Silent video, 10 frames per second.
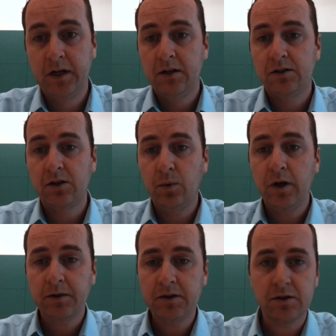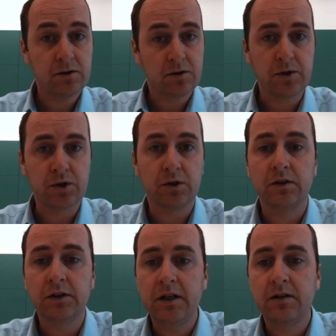So what I'm going to do to switch
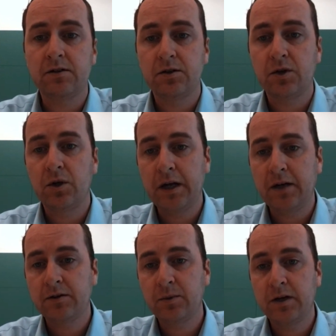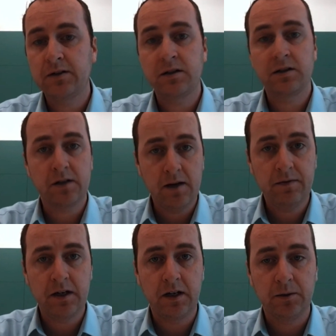over is to go down to where it says stop
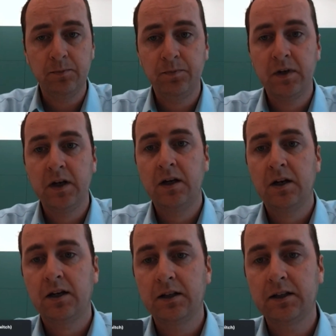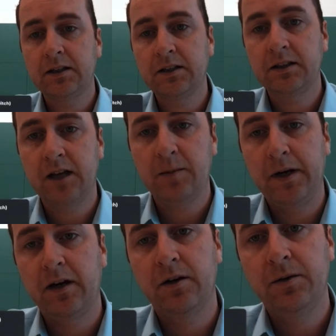video, click the little up
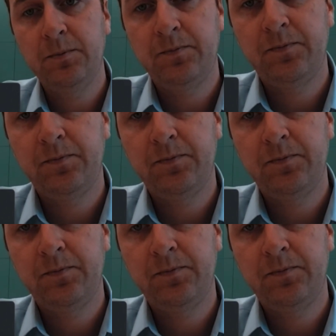arrow,